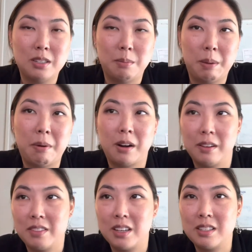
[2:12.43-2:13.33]
be part
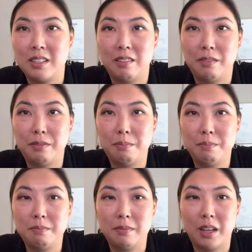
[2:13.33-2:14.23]
of this if
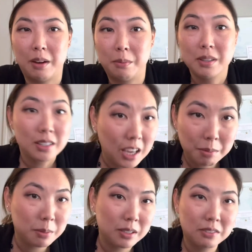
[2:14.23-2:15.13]
I wasn't
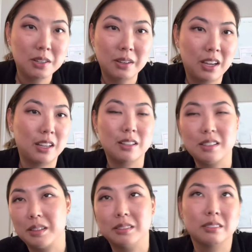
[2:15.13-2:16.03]
capable of doing it.
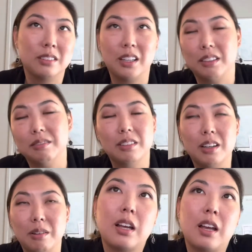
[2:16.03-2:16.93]
So, you
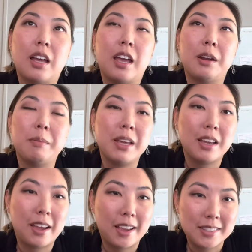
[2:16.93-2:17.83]
know, it'll
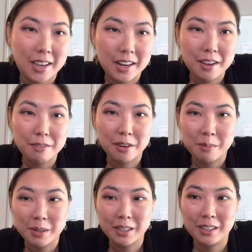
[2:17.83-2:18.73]
be exciting
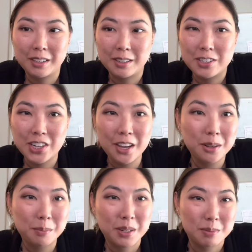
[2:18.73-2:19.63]
from a
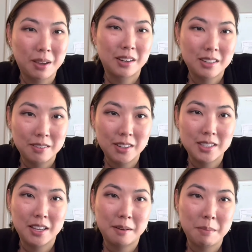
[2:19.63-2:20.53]
channel perspective, because
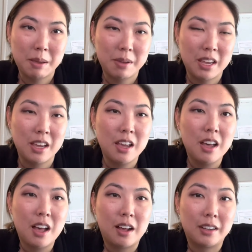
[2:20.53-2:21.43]
then maybe
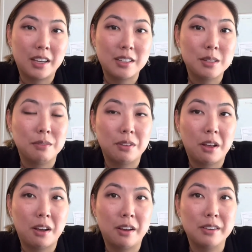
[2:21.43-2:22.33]
I'll get to
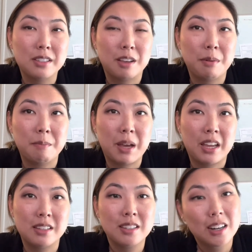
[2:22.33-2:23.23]
vlog some of
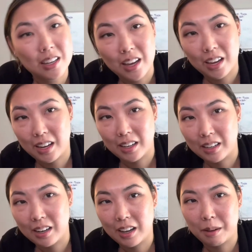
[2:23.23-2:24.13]
my studying,
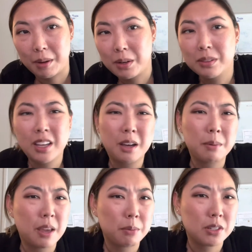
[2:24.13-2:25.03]
and I don't think I'll
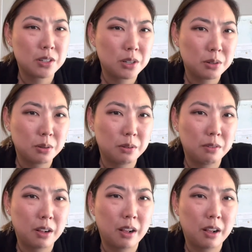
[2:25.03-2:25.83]
be able to do